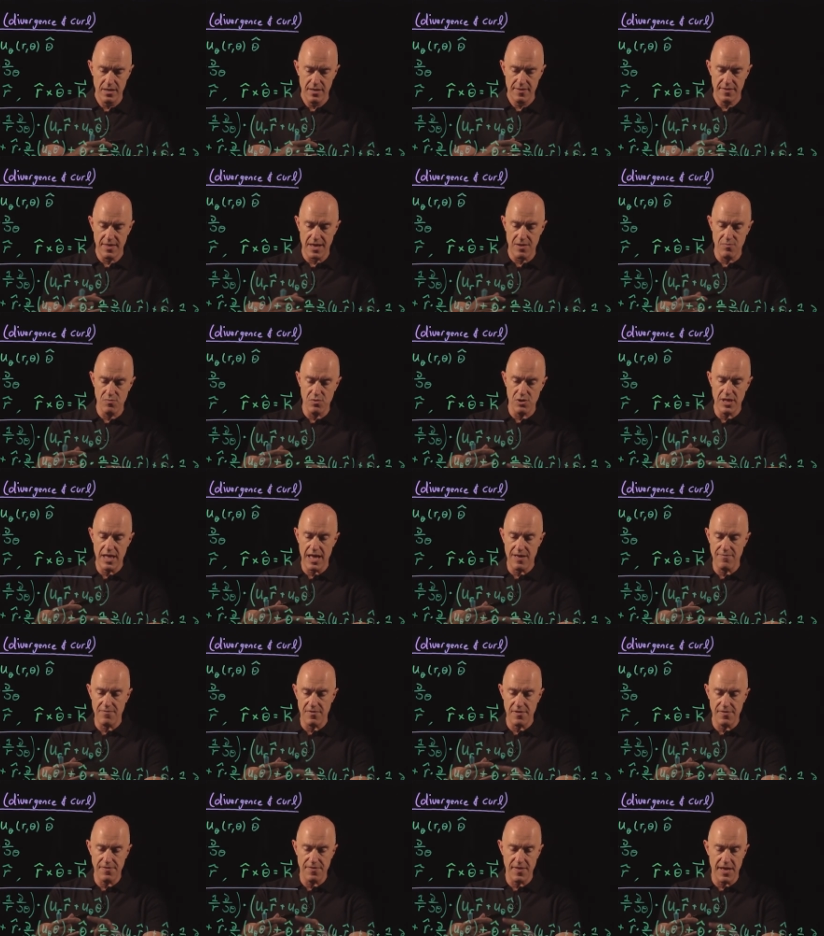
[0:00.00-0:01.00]
then we'll have
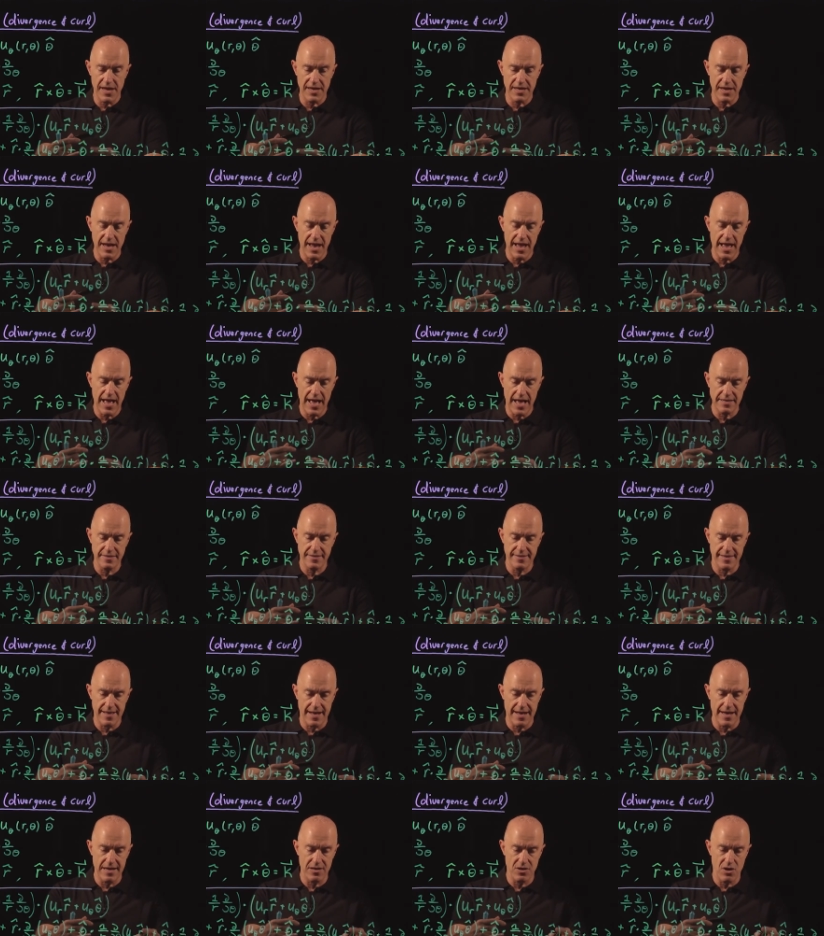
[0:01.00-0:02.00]
a theta hat
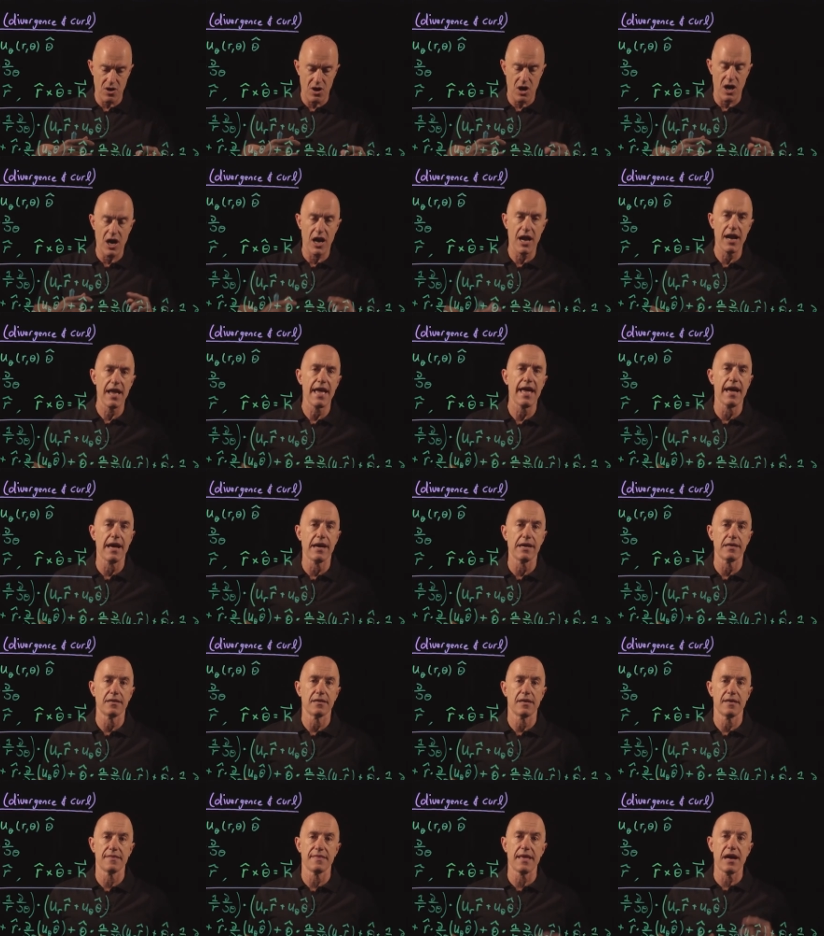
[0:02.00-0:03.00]
dot r hat,
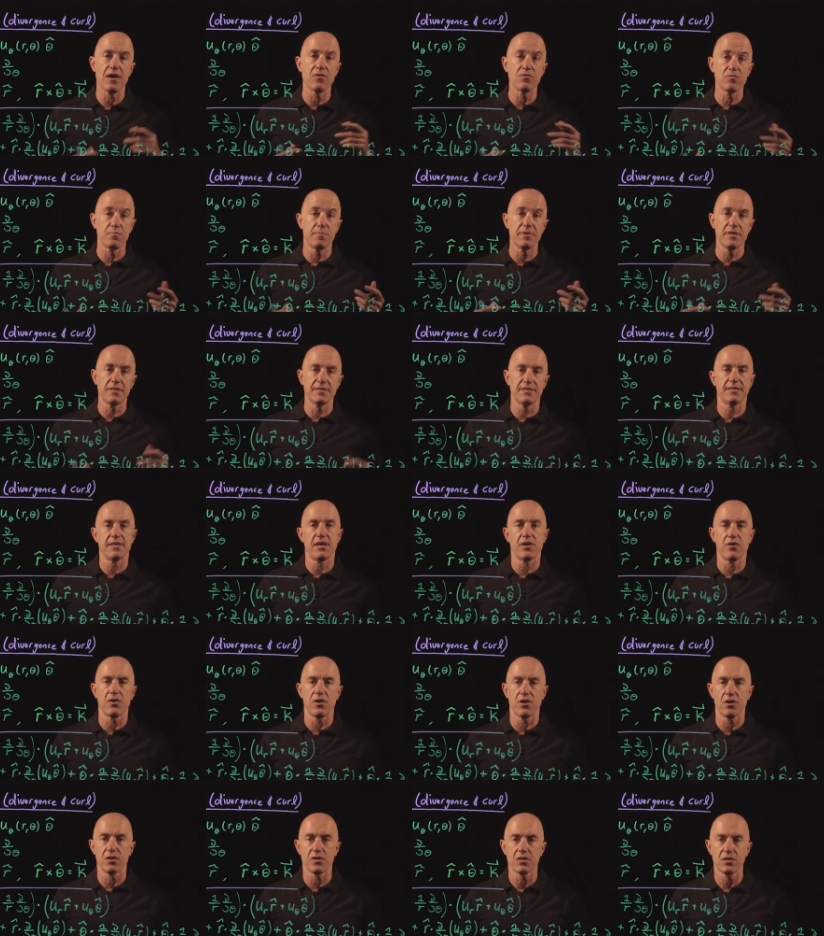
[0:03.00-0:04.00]
and that will be
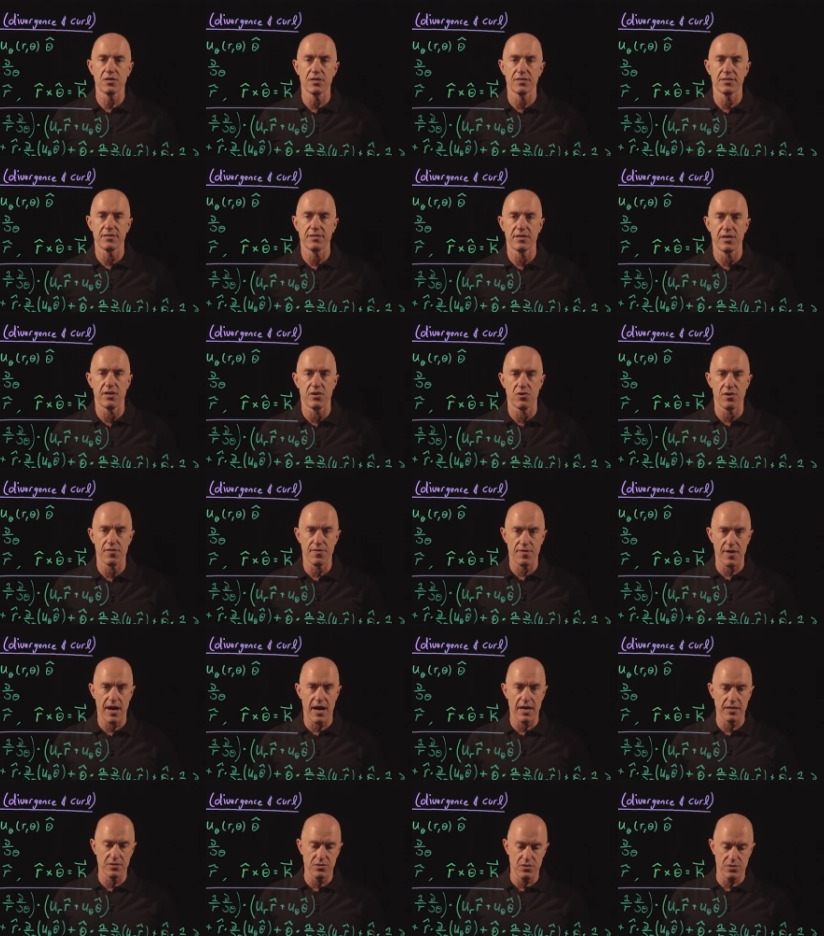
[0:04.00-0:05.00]
0 because they're
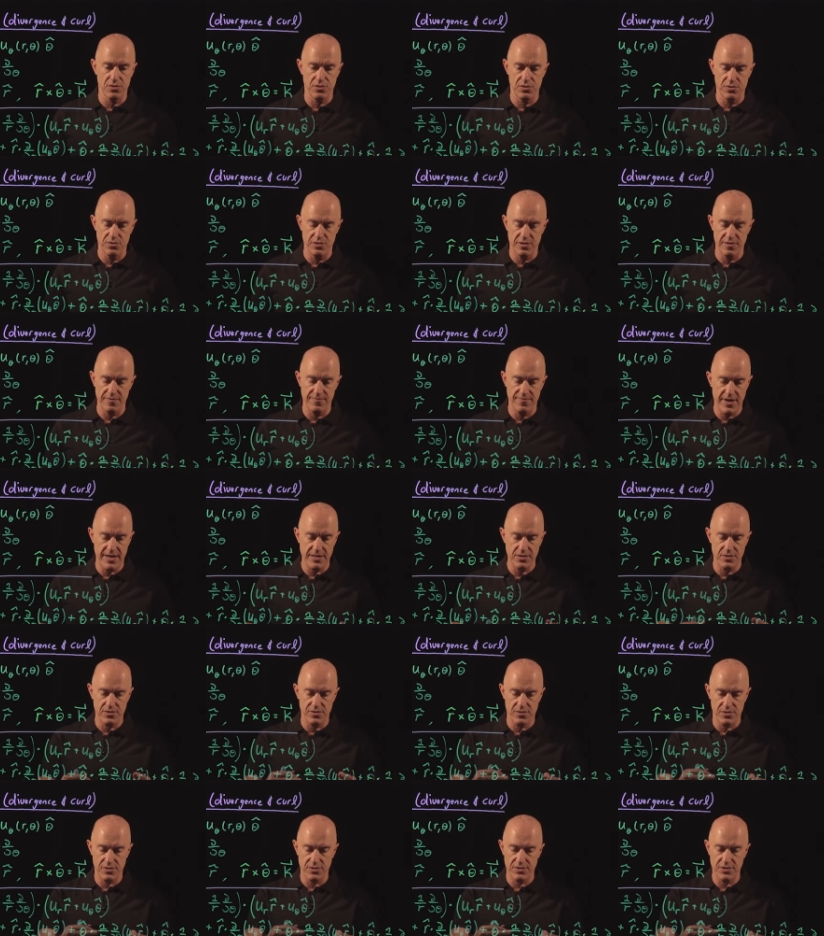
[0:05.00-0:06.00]
orthogonal unit
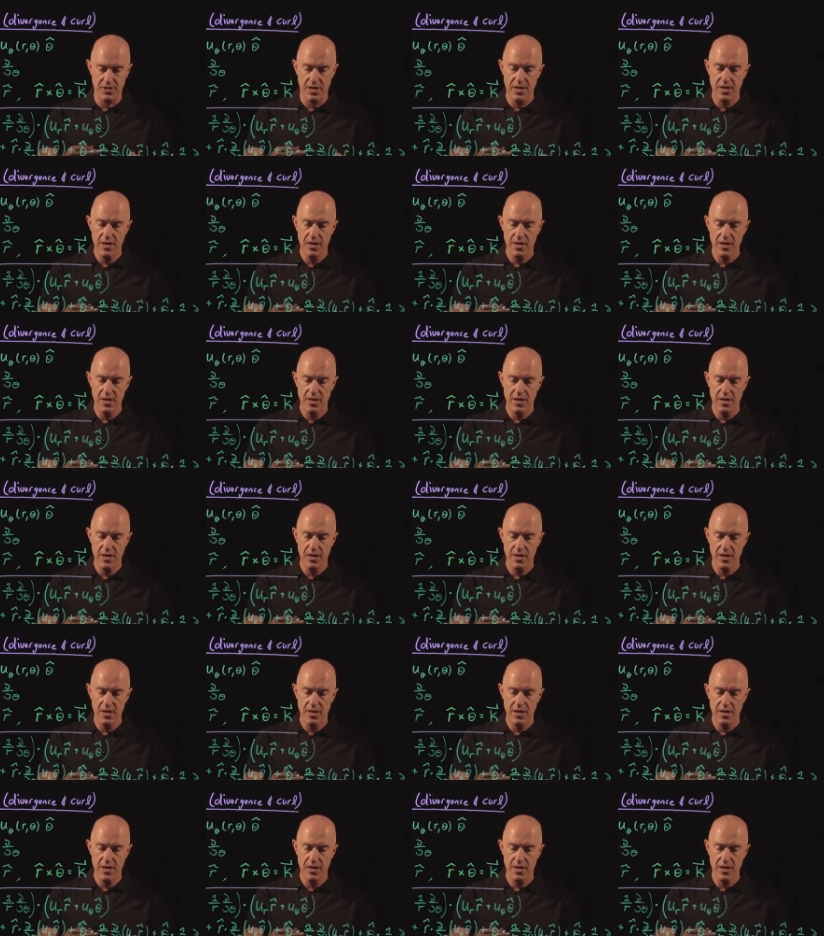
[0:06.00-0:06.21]
vectors.